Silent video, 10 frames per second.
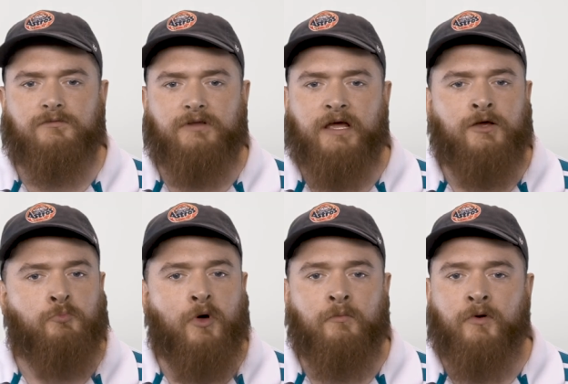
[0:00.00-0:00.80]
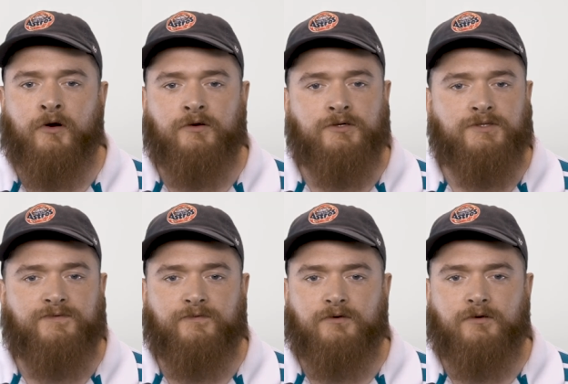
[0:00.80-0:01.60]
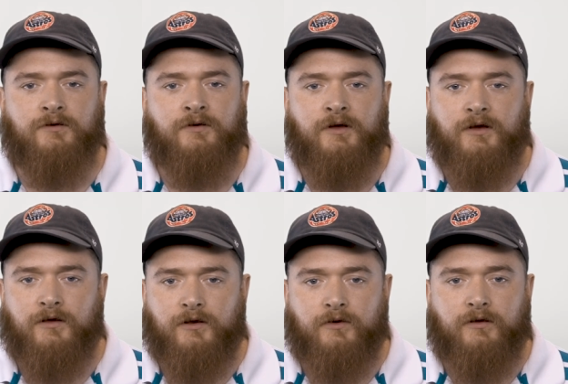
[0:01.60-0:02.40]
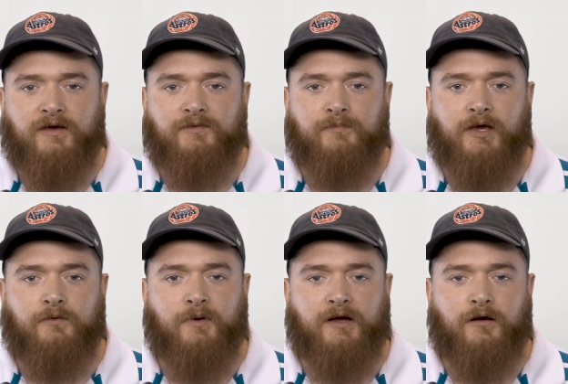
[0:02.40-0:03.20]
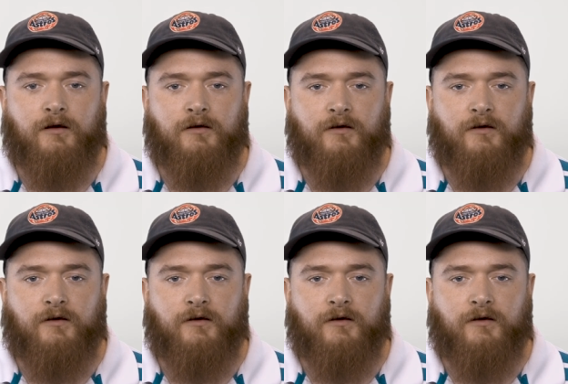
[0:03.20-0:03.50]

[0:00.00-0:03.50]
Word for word: Thank you, Palm Partners, for you know getting me a,